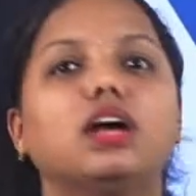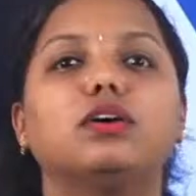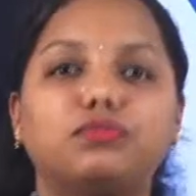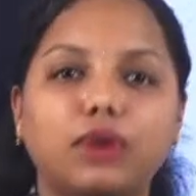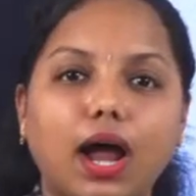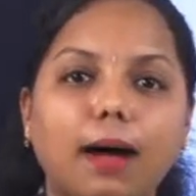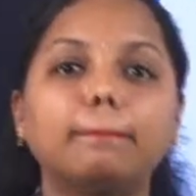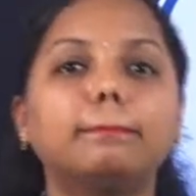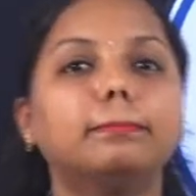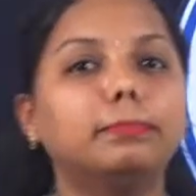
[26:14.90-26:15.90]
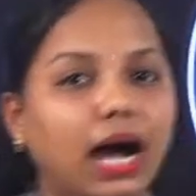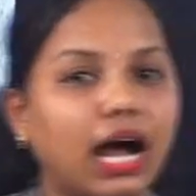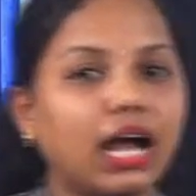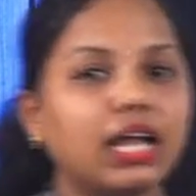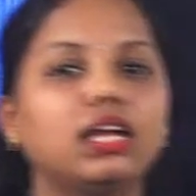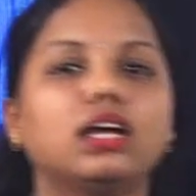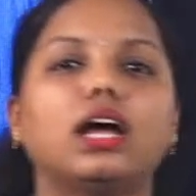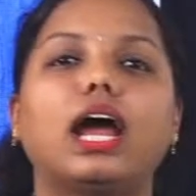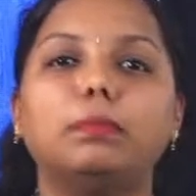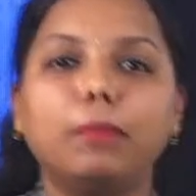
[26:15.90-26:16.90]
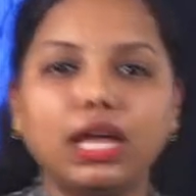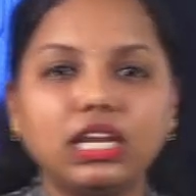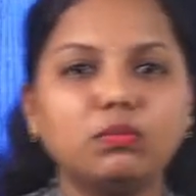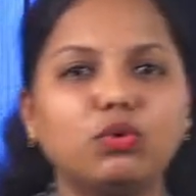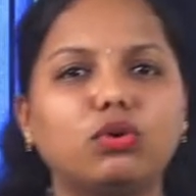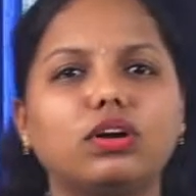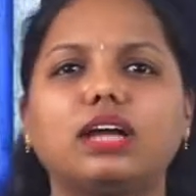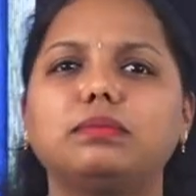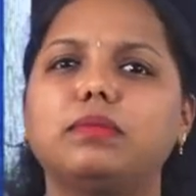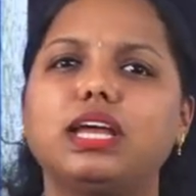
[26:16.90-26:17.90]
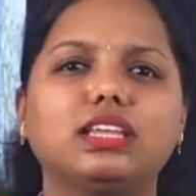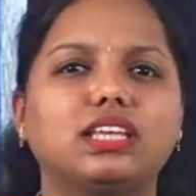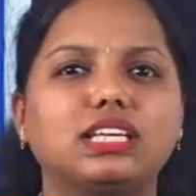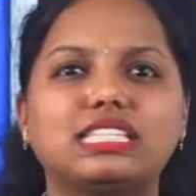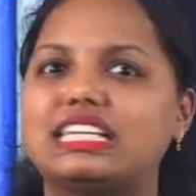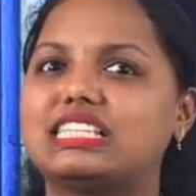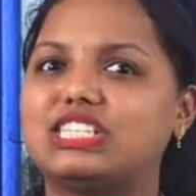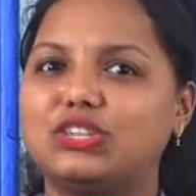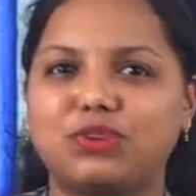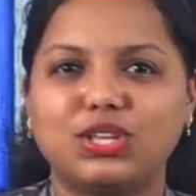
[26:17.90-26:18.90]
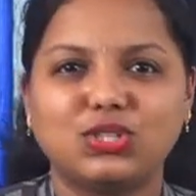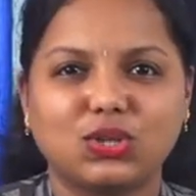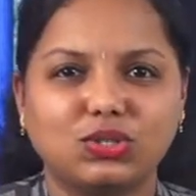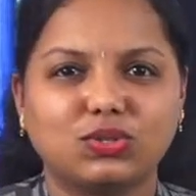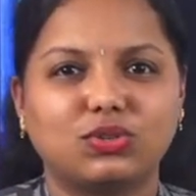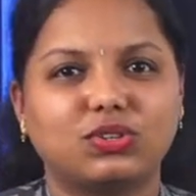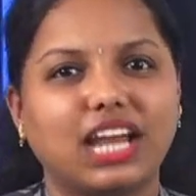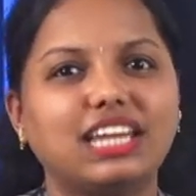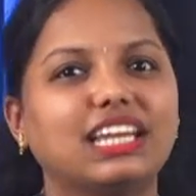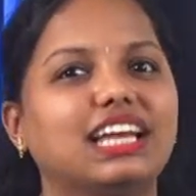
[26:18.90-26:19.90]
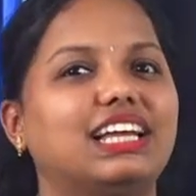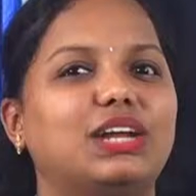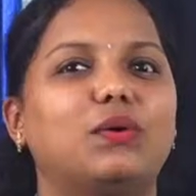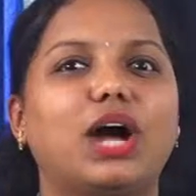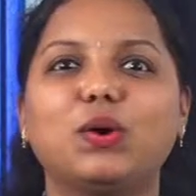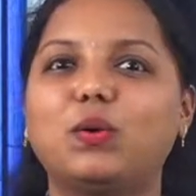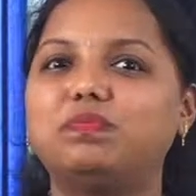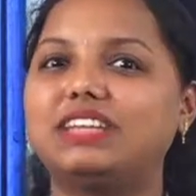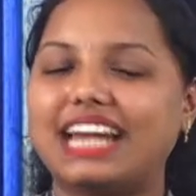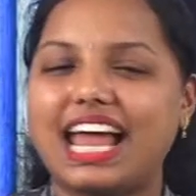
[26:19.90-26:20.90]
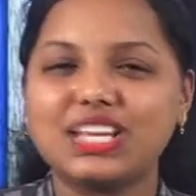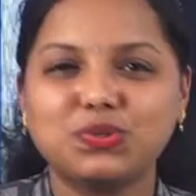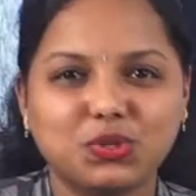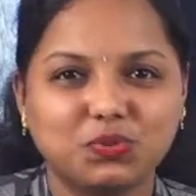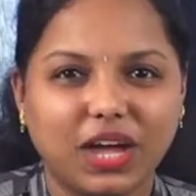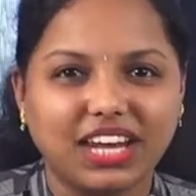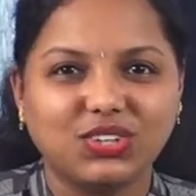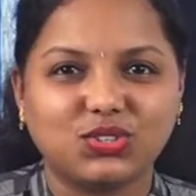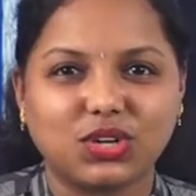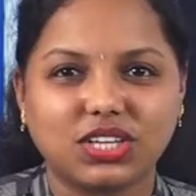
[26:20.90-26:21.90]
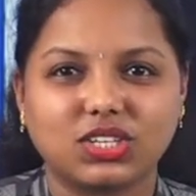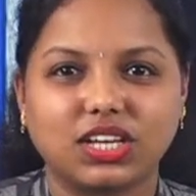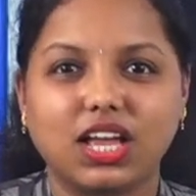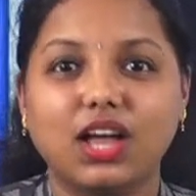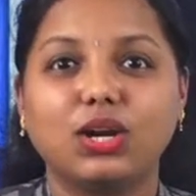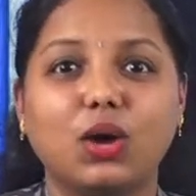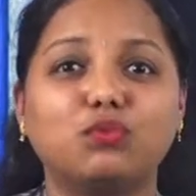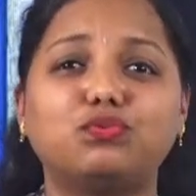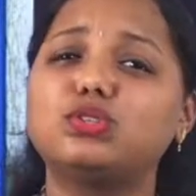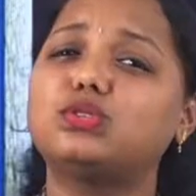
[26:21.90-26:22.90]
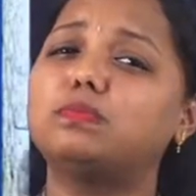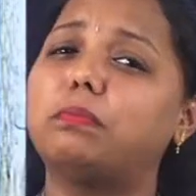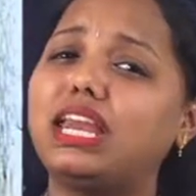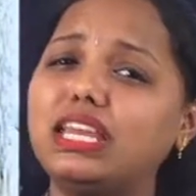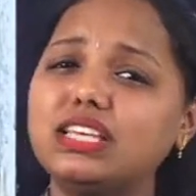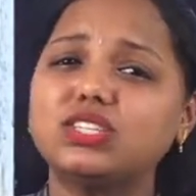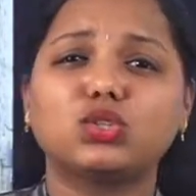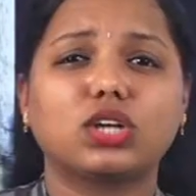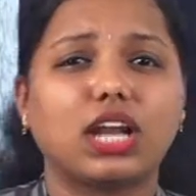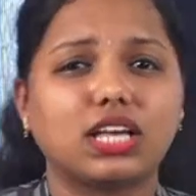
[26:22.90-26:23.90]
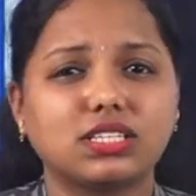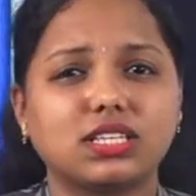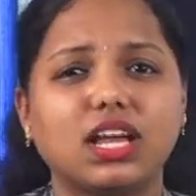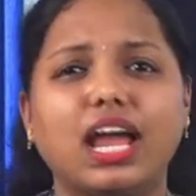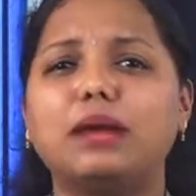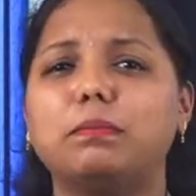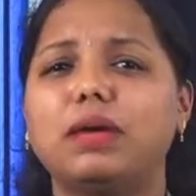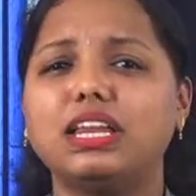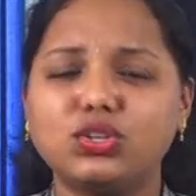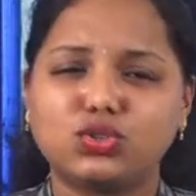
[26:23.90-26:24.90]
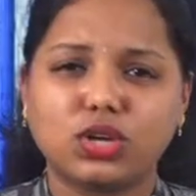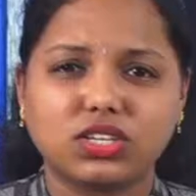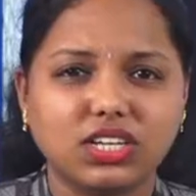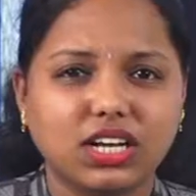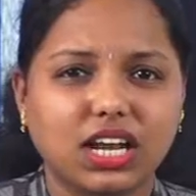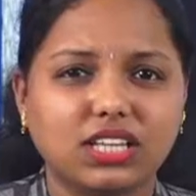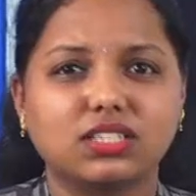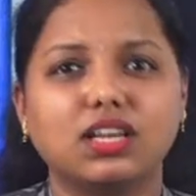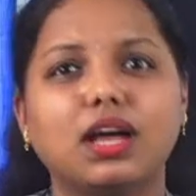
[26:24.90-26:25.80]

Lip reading: from, by, and many more, and many things, that is difference also, right? Now I hope the class was very interesting. Now for many such classes and many interesting classes,